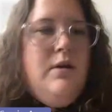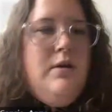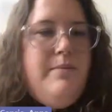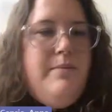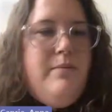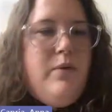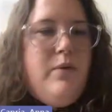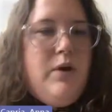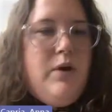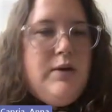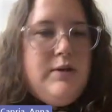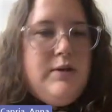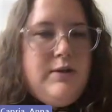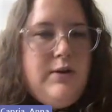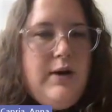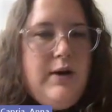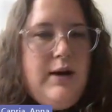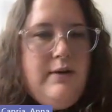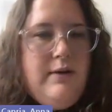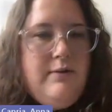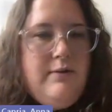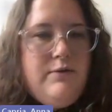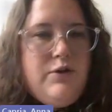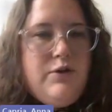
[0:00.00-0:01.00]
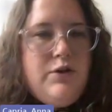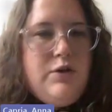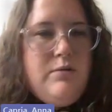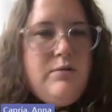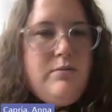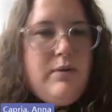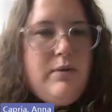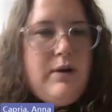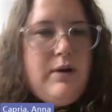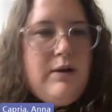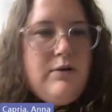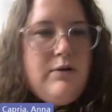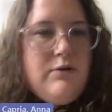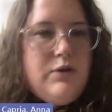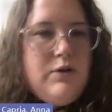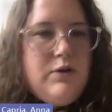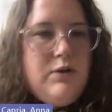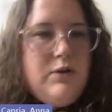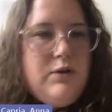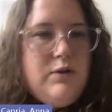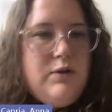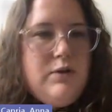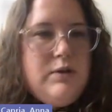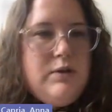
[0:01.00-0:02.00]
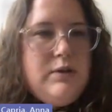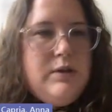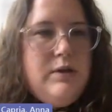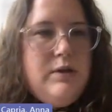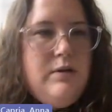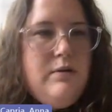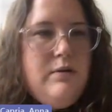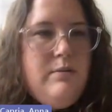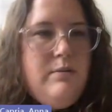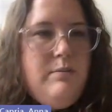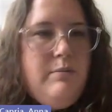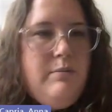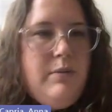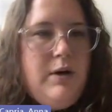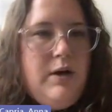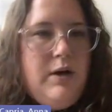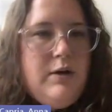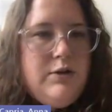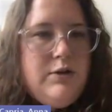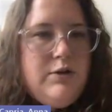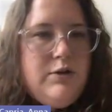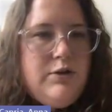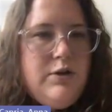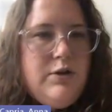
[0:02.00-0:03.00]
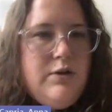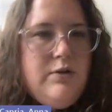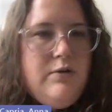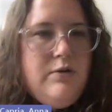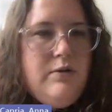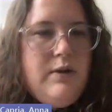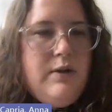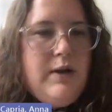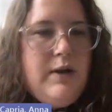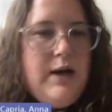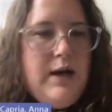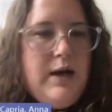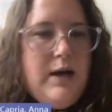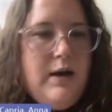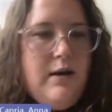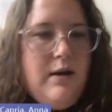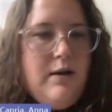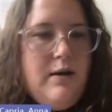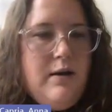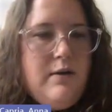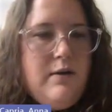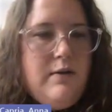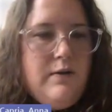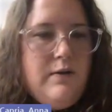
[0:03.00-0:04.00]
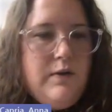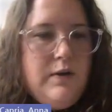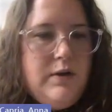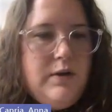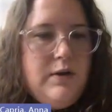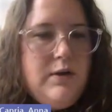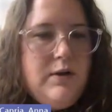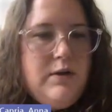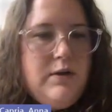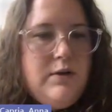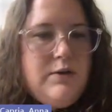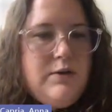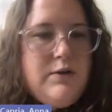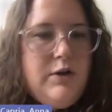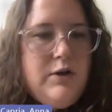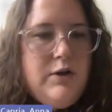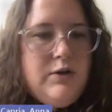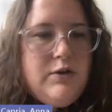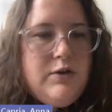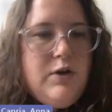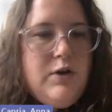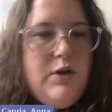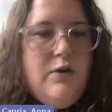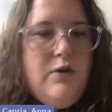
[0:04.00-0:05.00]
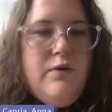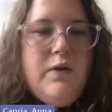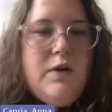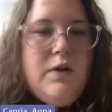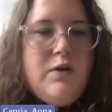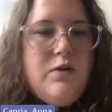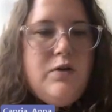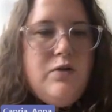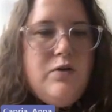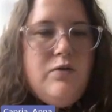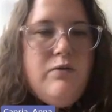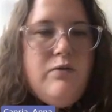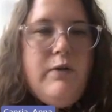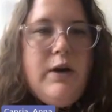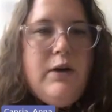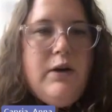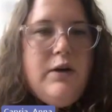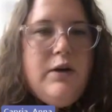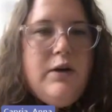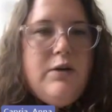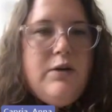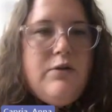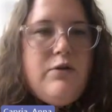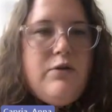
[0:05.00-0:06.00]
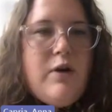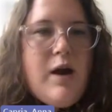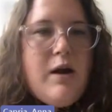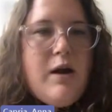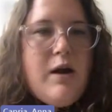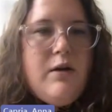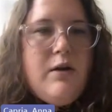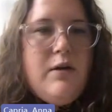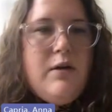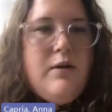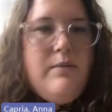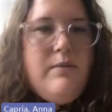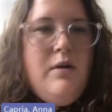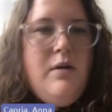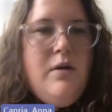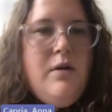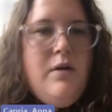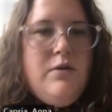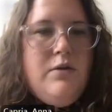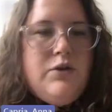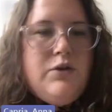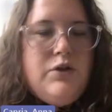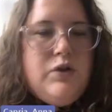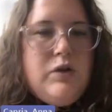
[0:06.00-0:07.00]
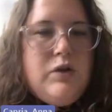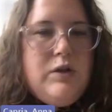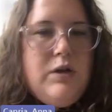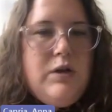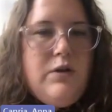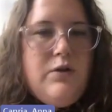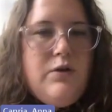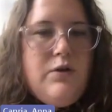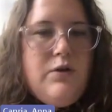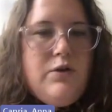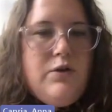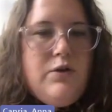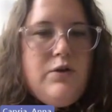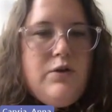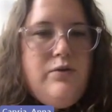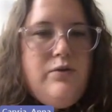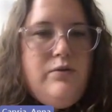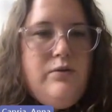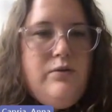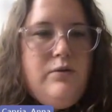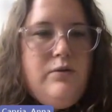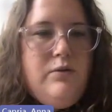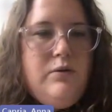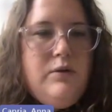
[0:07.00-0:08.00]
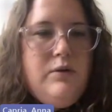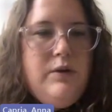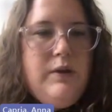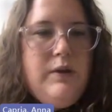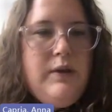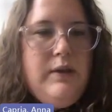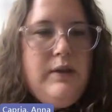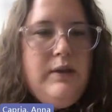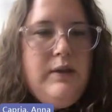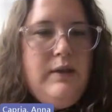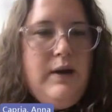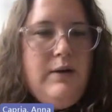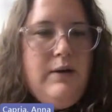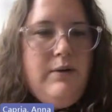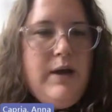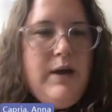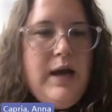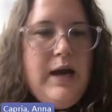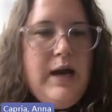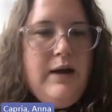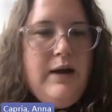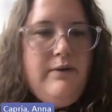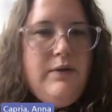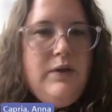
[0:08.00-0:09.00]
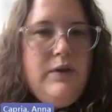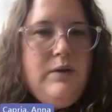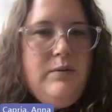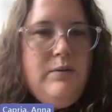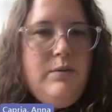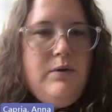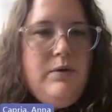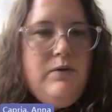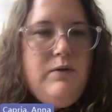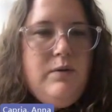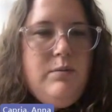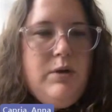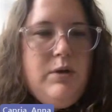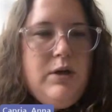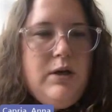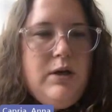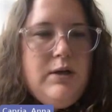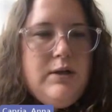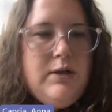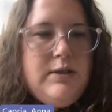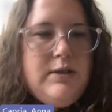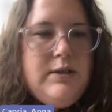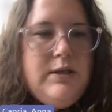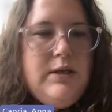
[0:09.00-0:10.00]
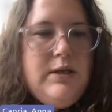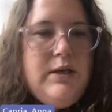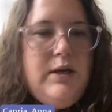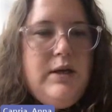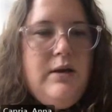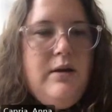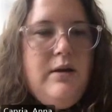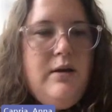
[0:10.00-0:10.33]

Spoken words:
We also have genome browsers, but I'll show you that in the SARS-CoV-2 variant tracker, which is another tool that we have in the BV-BRC.